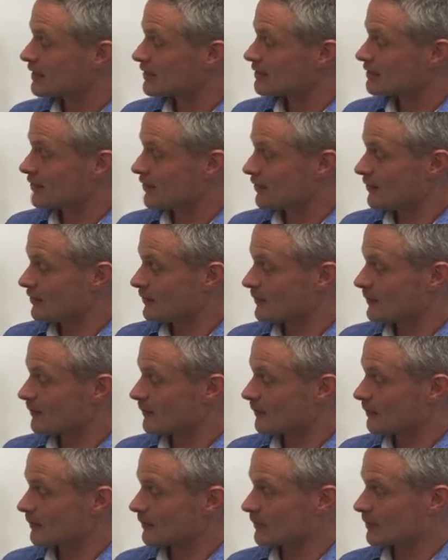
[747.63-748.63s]
So
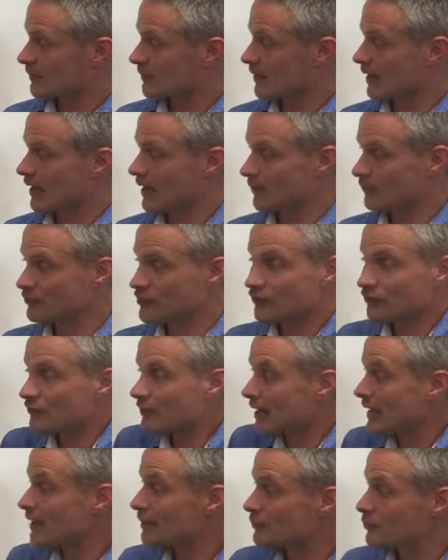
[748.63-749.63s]

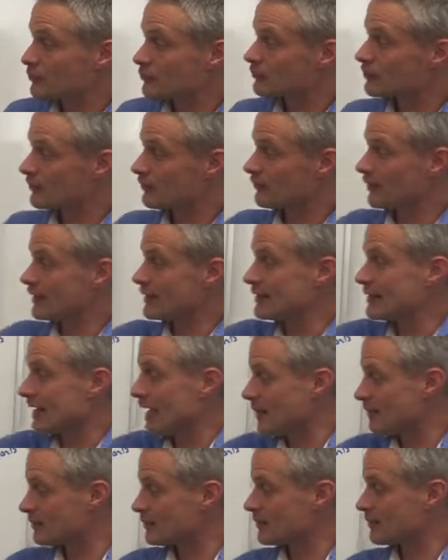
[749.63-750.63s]
different animals have
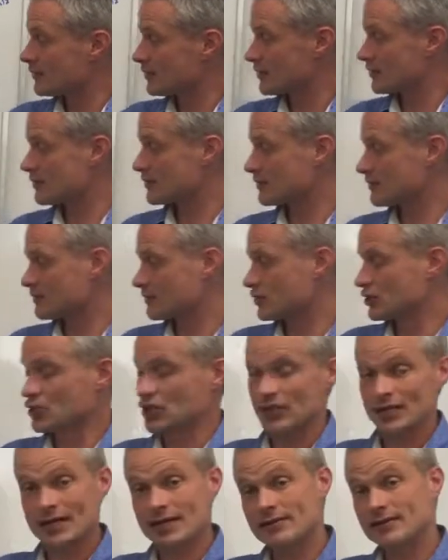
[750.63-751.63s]
adapted this
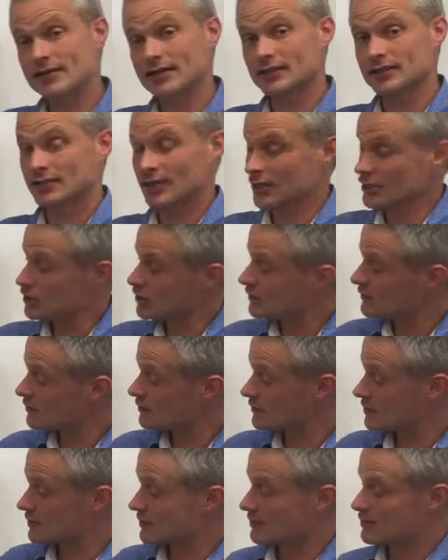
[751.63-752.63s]
generic
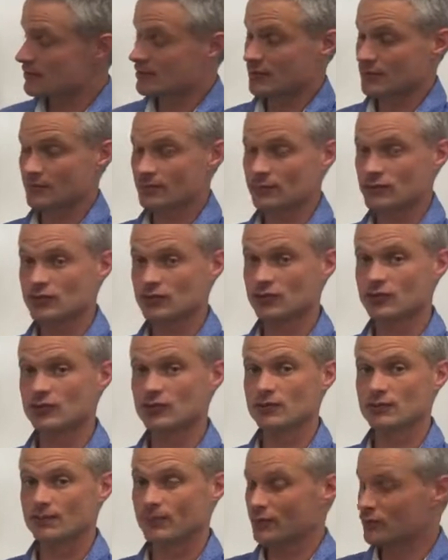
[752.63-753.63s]
digestive system
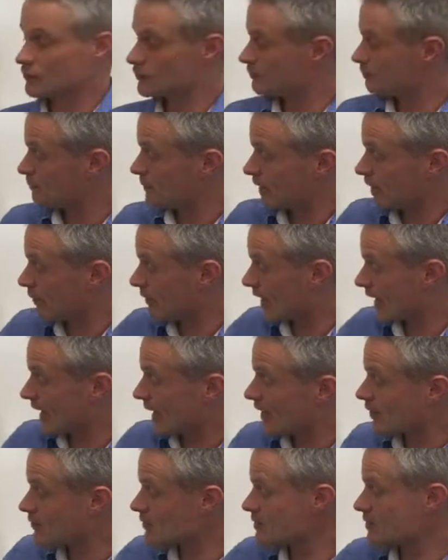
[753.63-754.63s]
to be able to
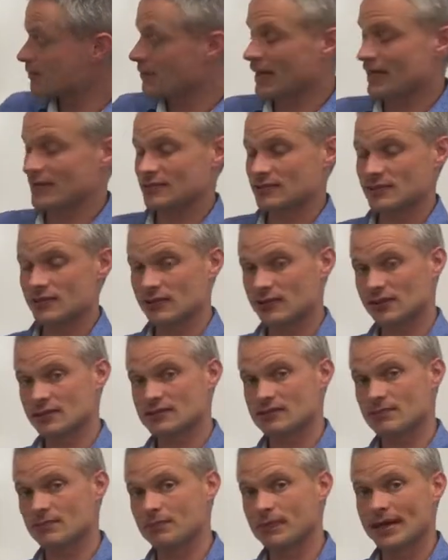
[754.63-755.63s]
house the bacteria
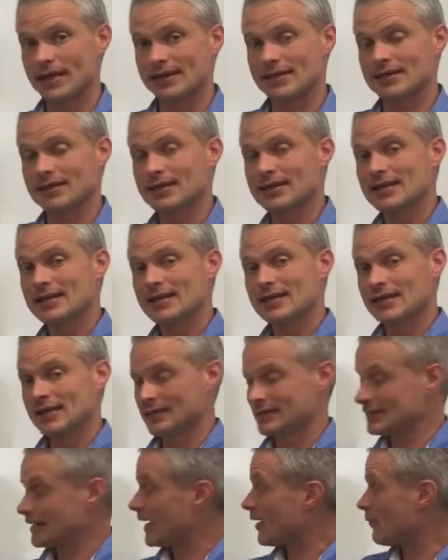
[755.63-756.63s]
to break
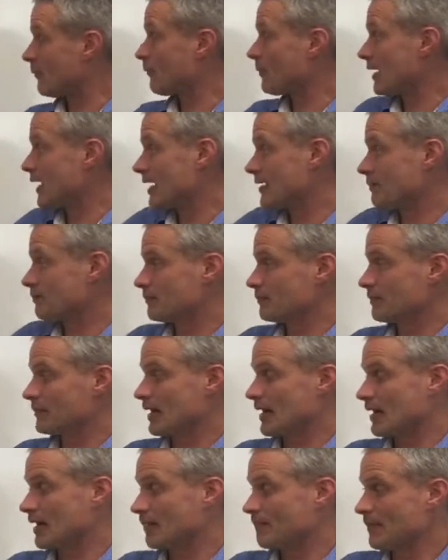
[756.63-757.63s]
down plant
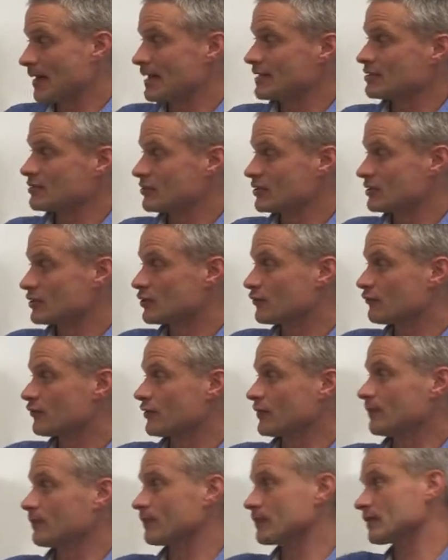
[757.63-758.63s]
matter at
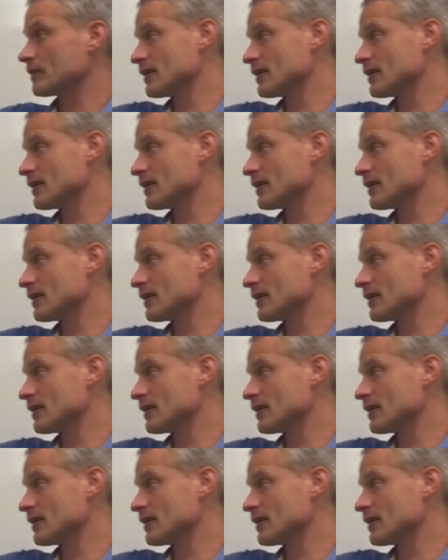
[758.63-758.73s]
different